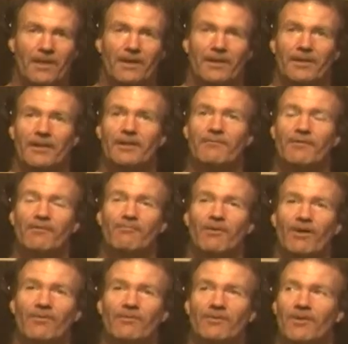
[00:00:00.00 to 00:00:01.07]
he was
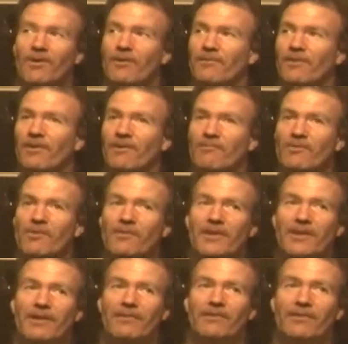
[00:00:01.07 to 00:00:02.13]
well known for the movie
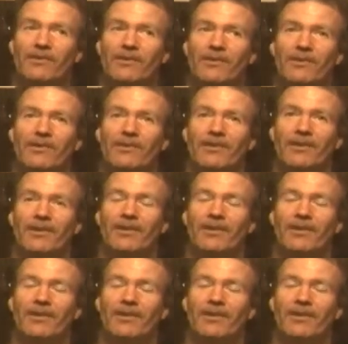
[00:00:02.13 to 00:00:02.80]
years ago.